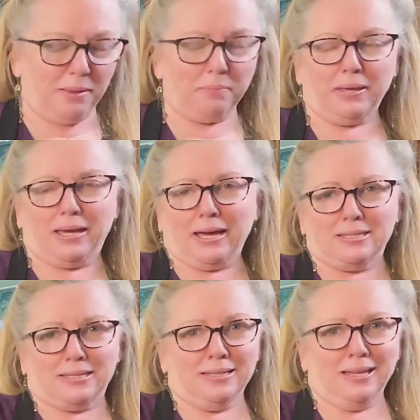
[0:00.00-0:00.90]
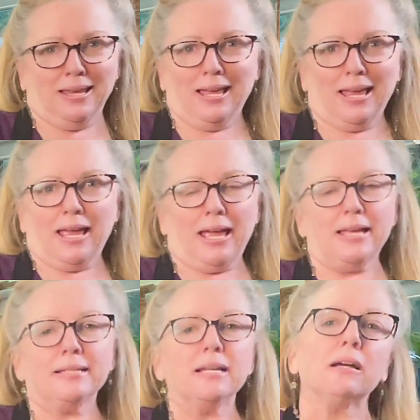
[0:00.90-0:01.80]
because
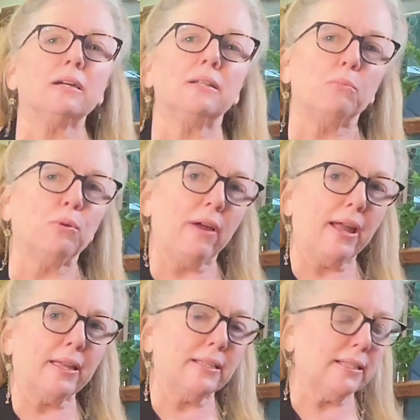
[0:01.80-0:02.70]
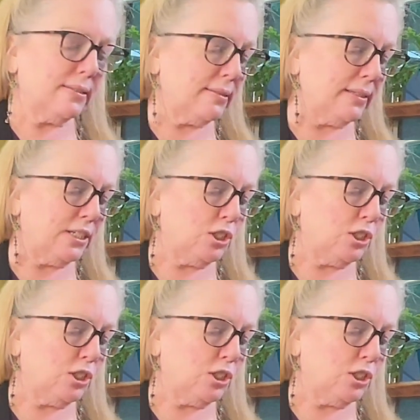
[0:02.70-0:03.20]
it's not going to miraculously